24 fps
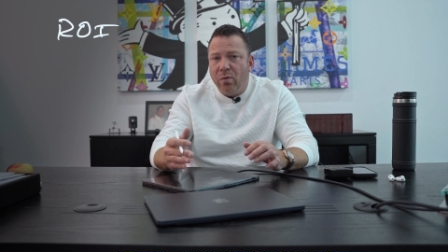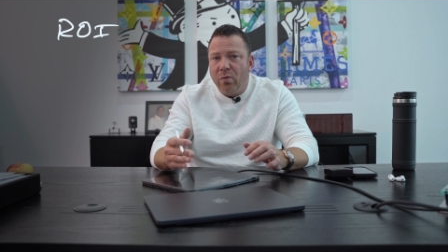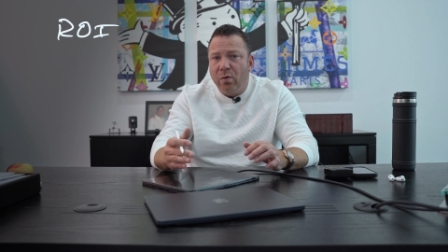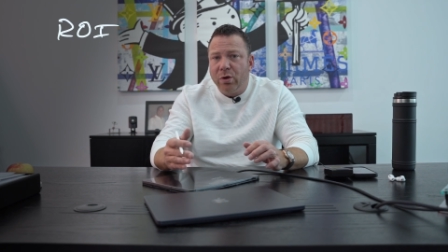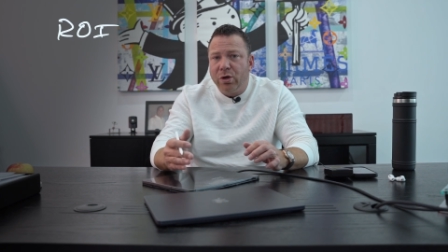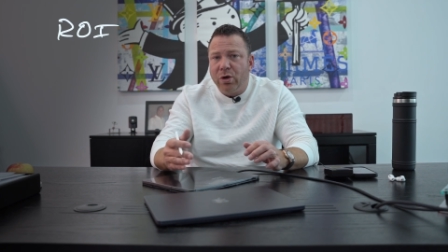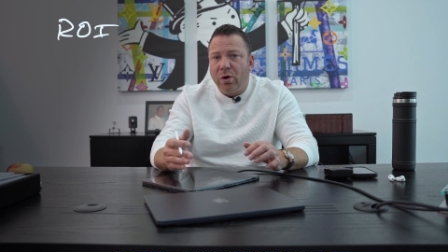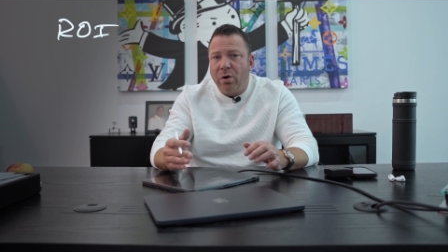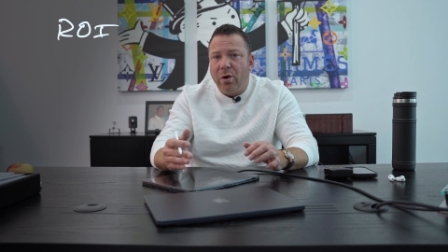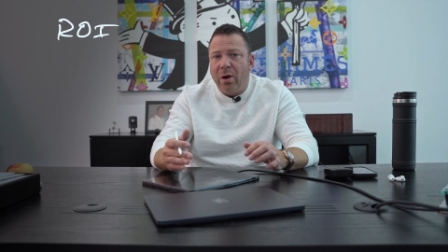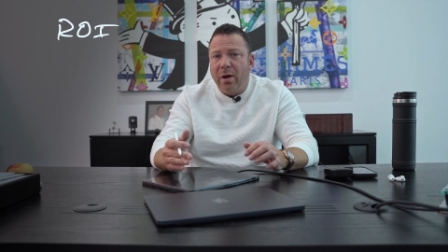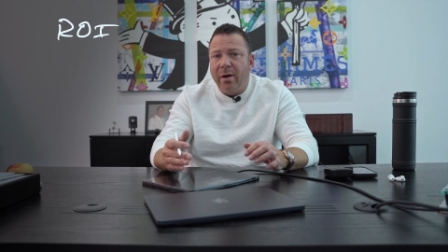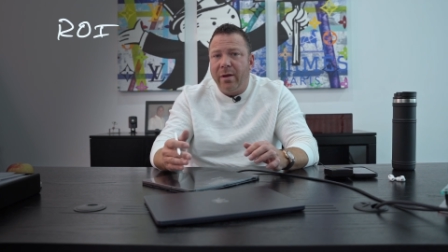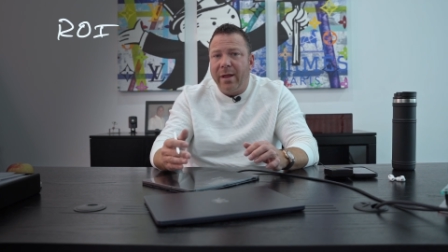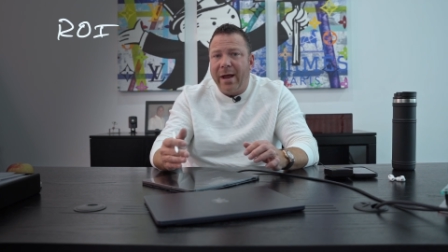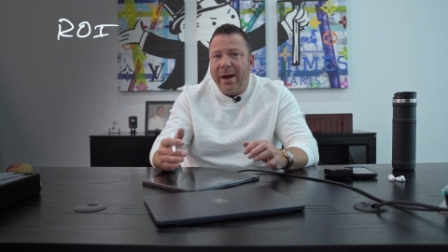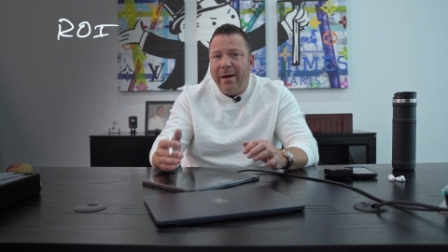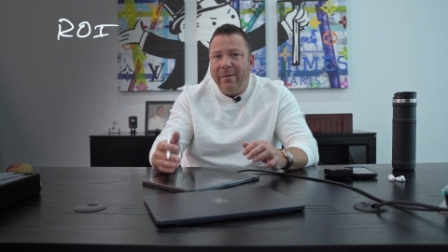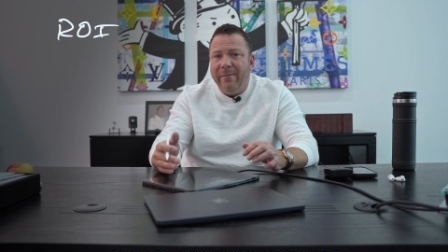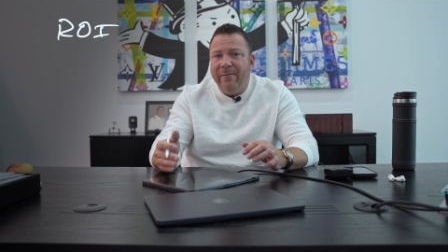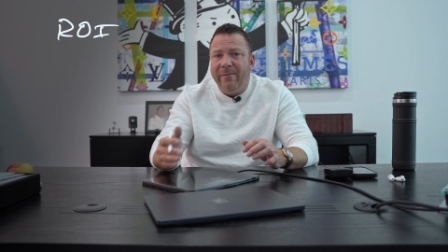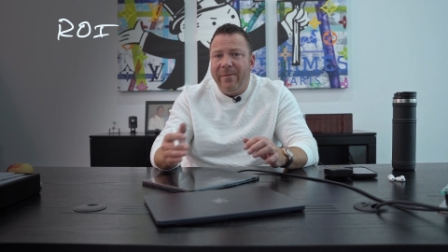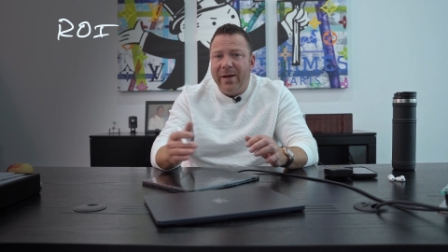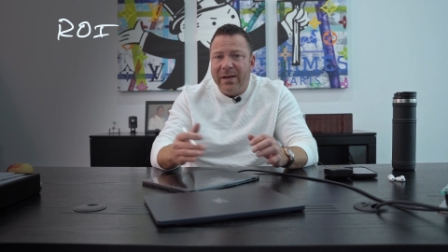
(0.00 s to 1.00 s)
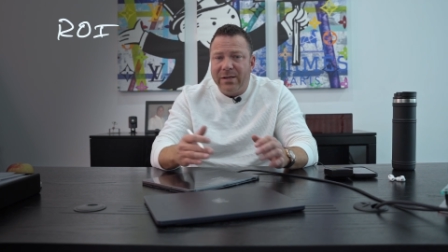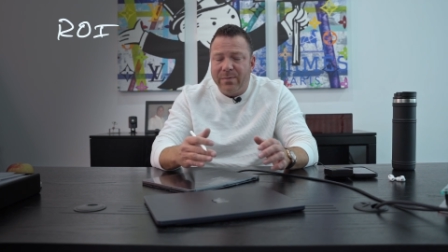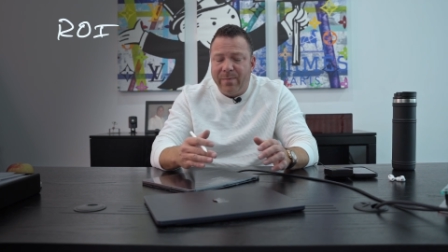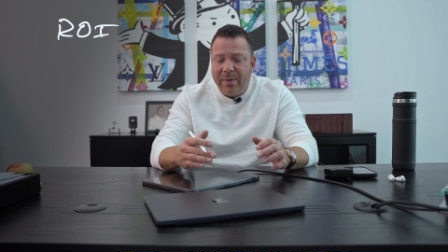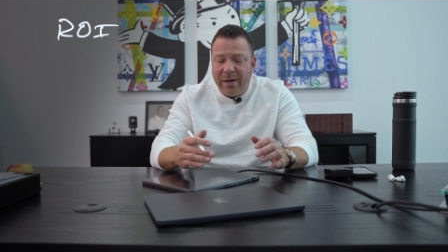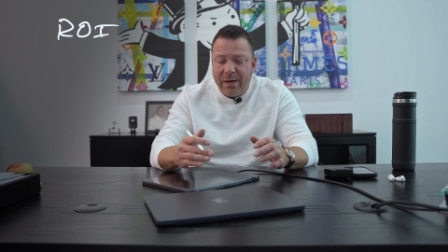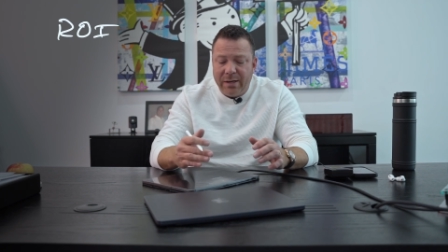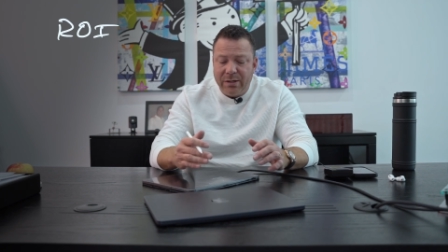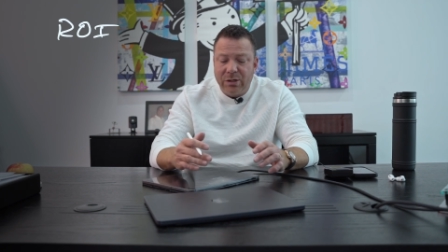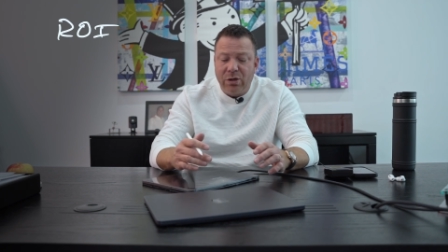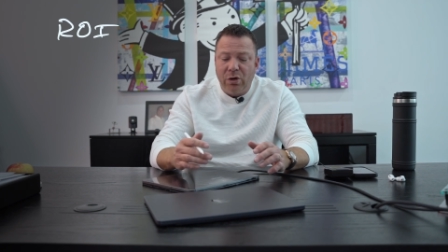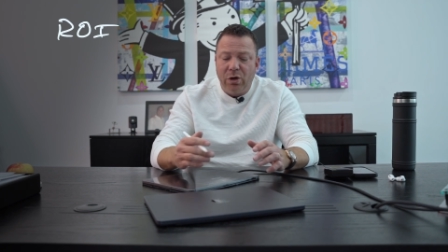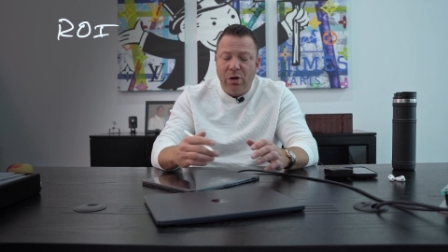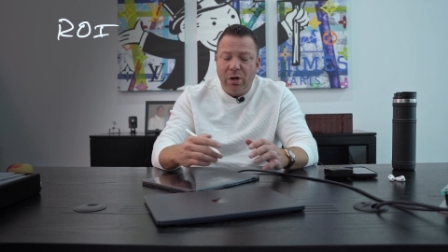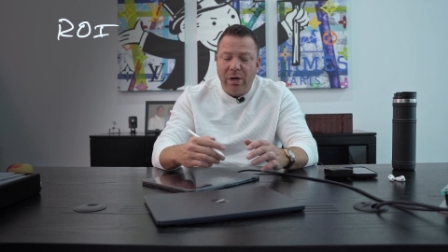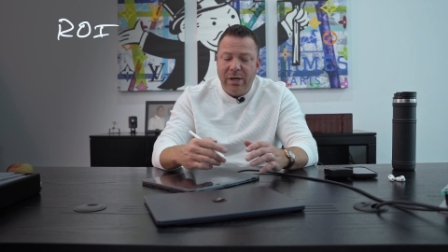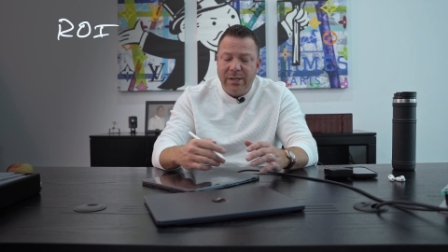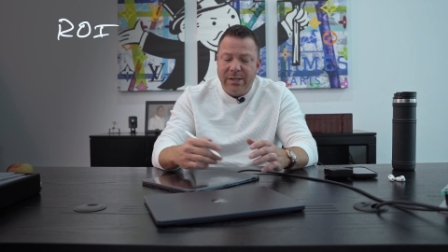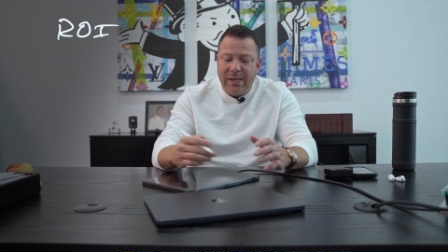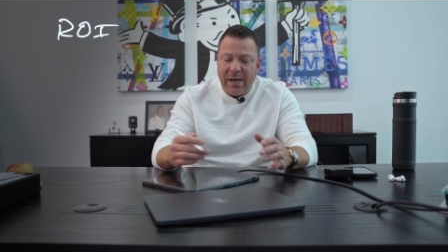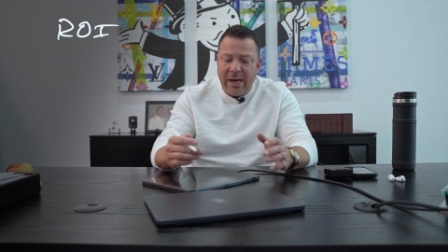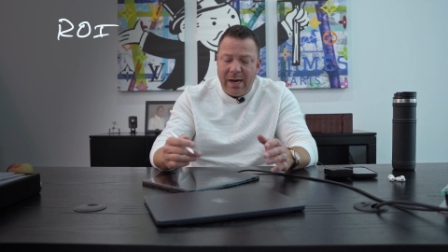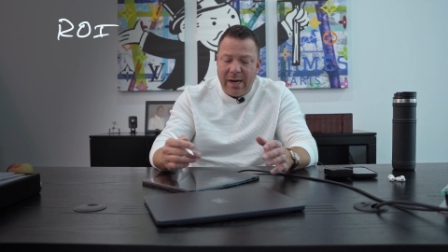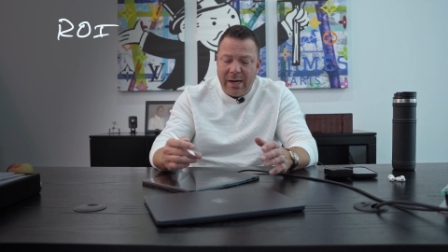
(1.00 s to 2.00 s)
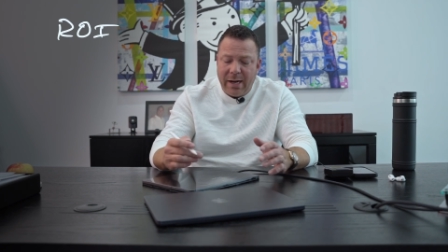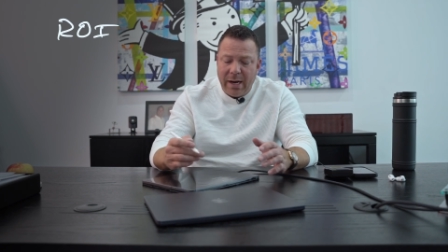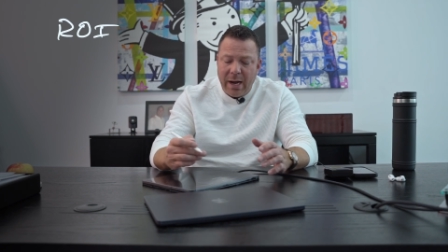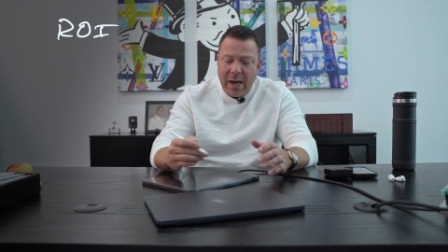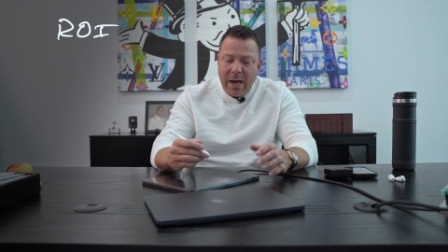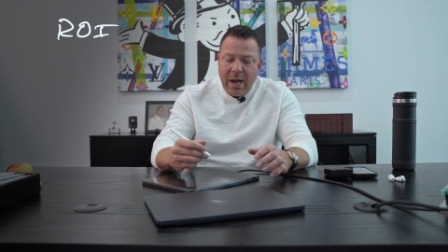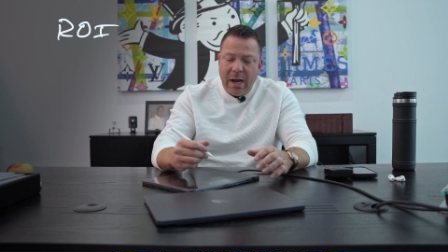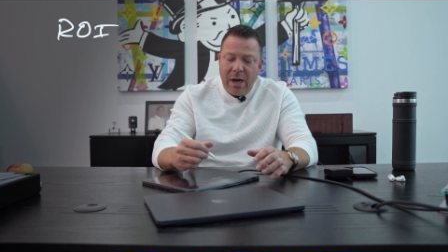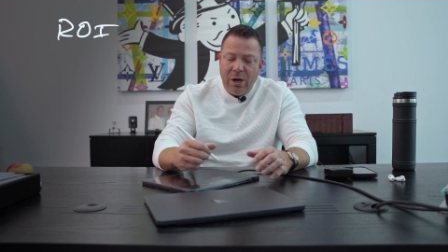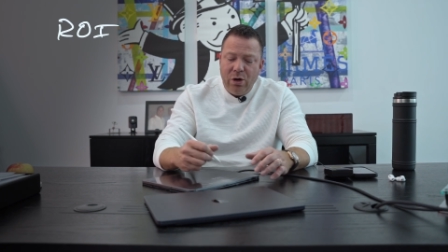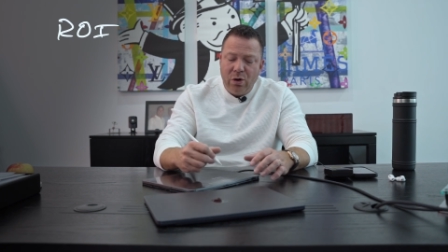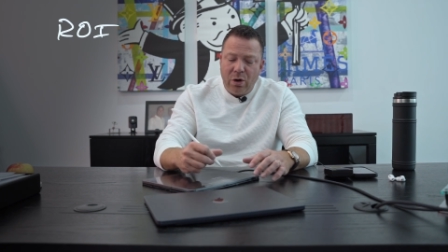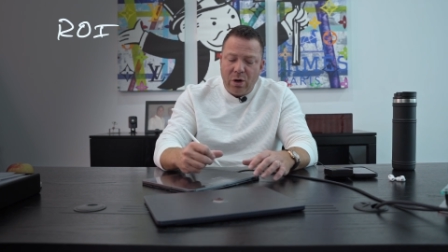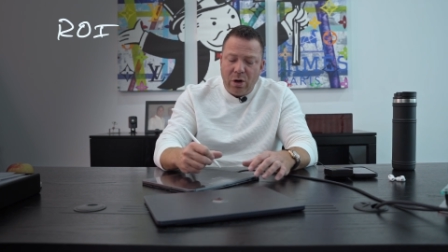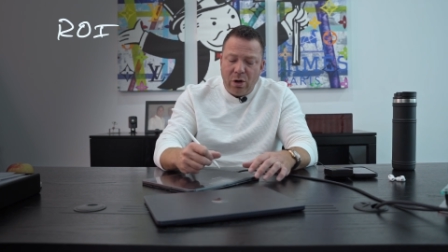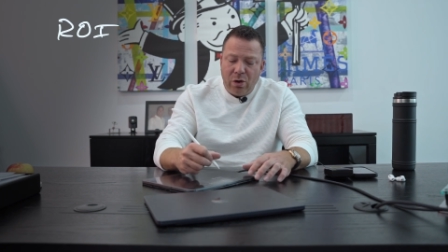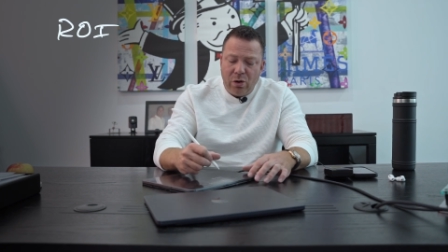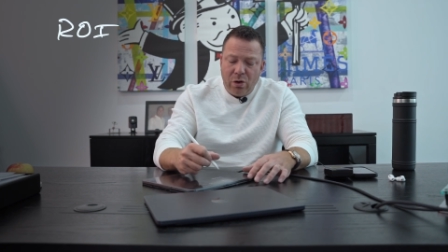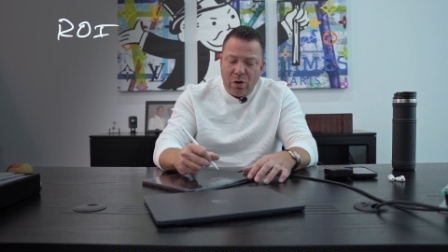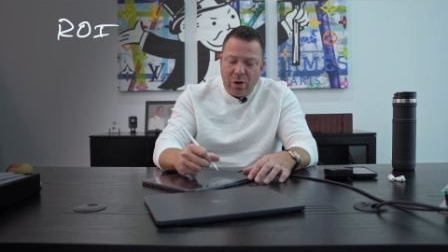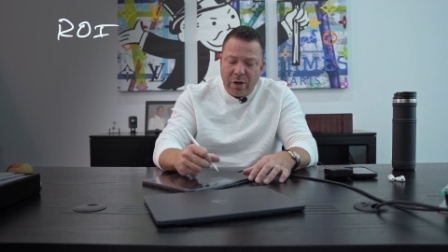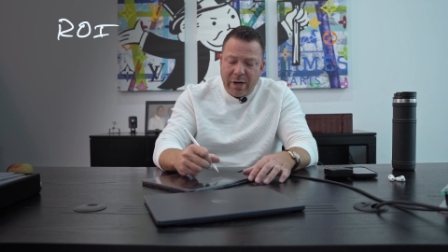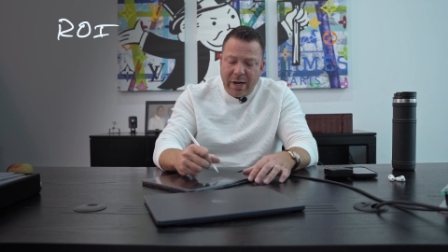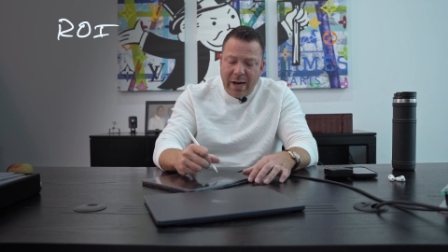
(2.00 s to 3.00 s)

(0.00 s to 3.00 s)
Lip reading: return on that investment is. So you're gonna take and you're gonna look